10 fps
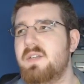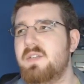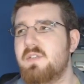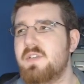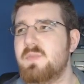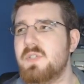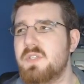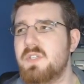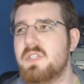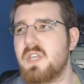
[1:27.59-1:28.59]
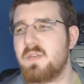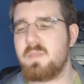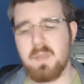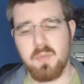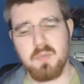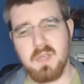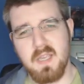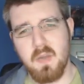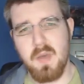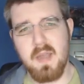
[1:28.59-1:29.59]
Christmas that certain people will take
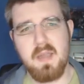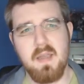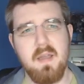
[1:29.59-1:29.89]
away.